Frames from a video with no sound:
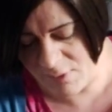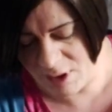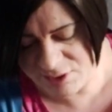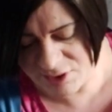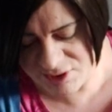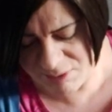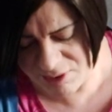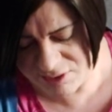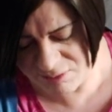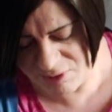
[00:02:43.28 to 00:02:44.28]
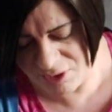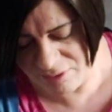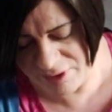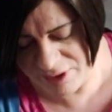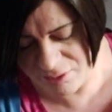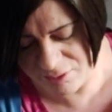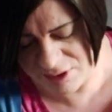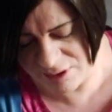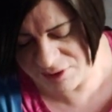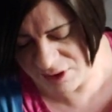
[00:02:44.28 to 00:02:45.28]
So some of the new vehicles
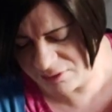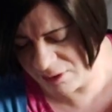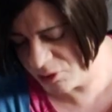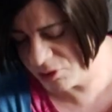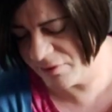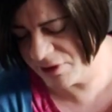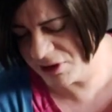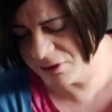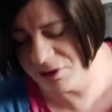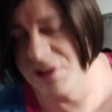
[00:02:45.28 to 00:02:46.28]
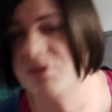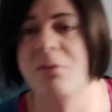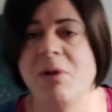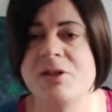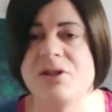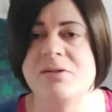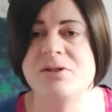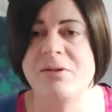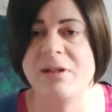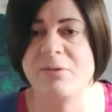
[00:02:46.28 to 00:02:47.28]
I've showed you, I'm not sure if I showed you this one, but I'll show it
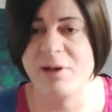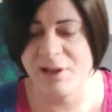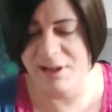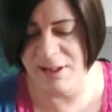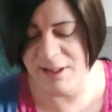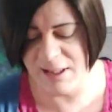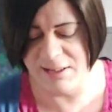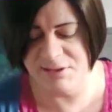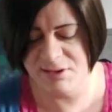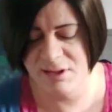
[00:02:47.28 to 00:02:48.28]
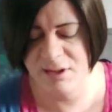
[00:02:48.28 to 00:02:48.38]
to you quickly in any case.